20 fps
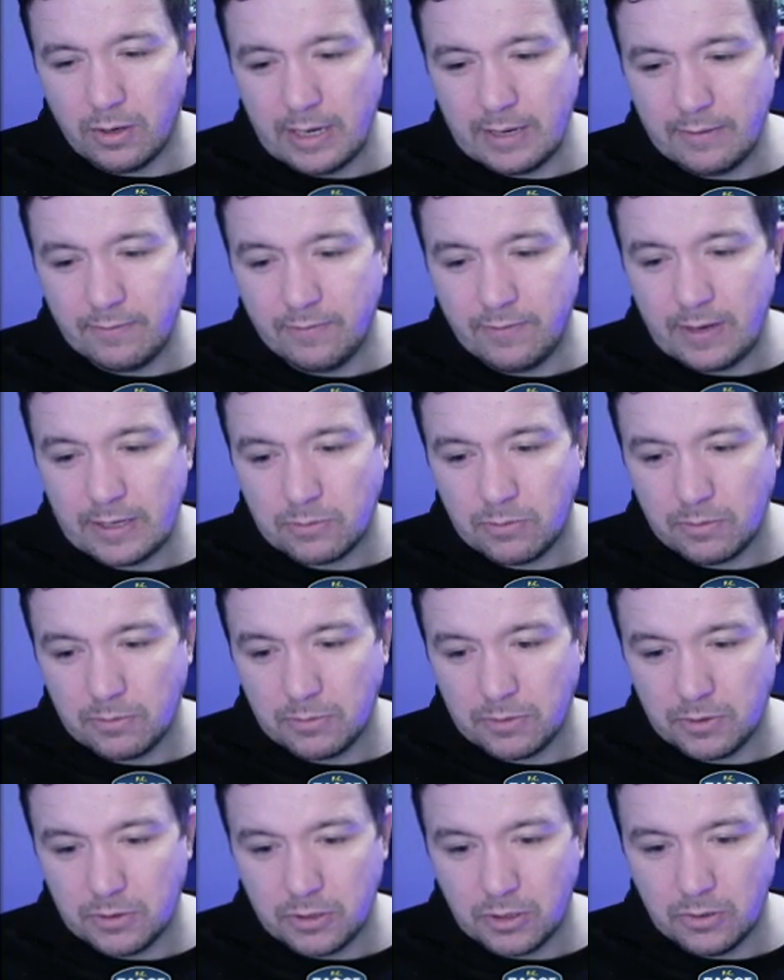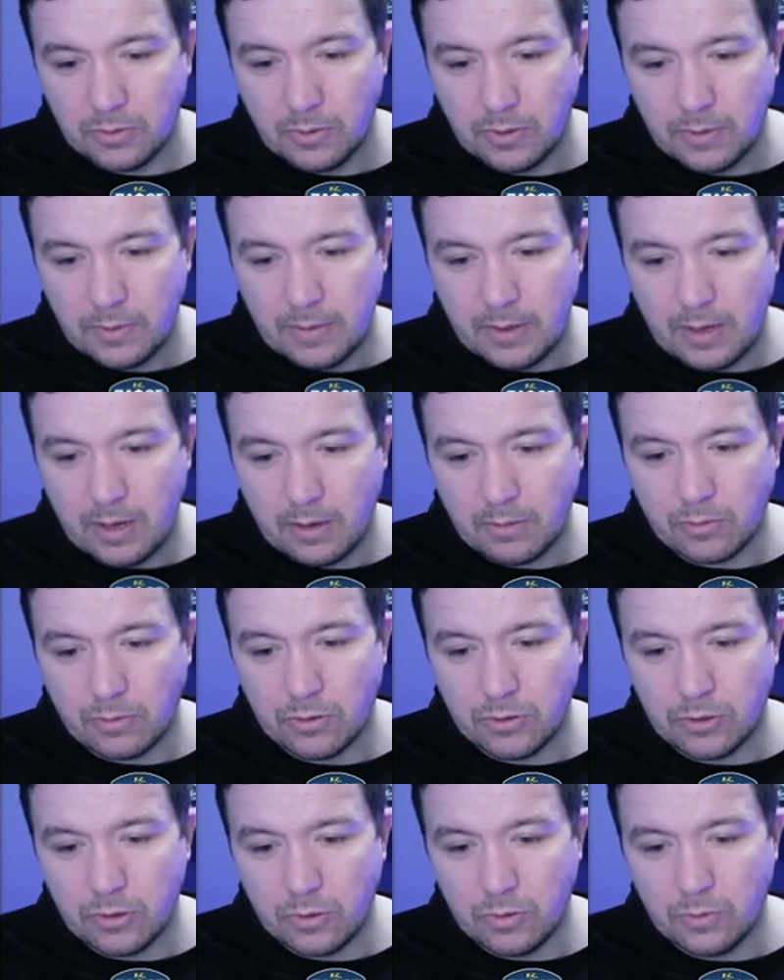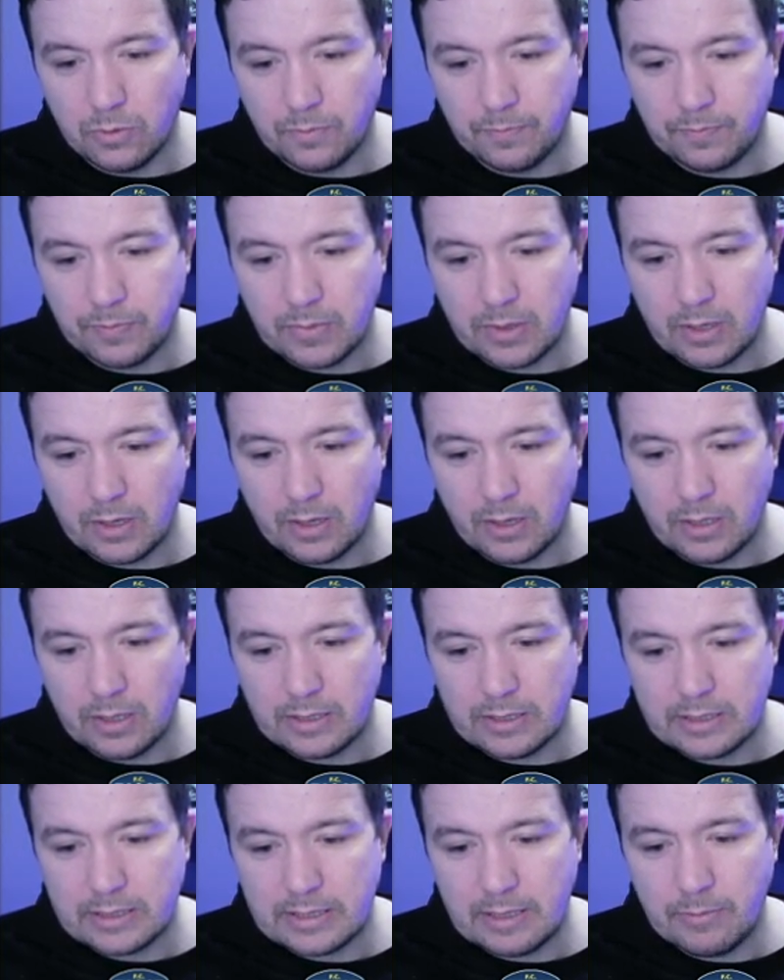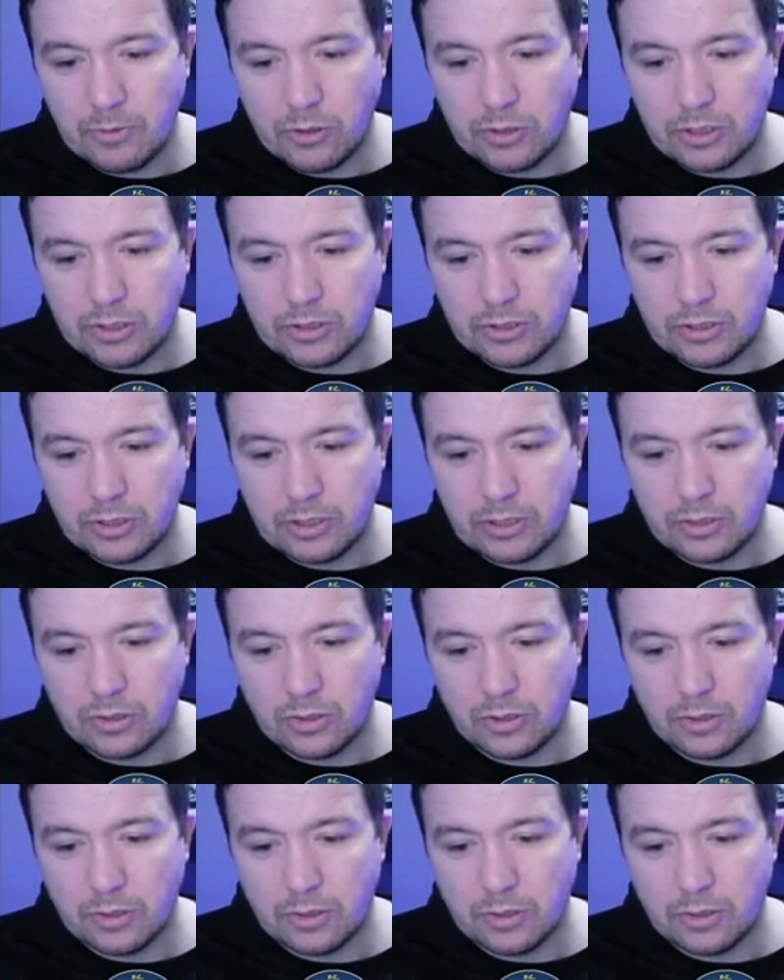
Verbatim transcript: In fact, what I'm going to do, I'm going to do uh, Sam Hutchinson is going to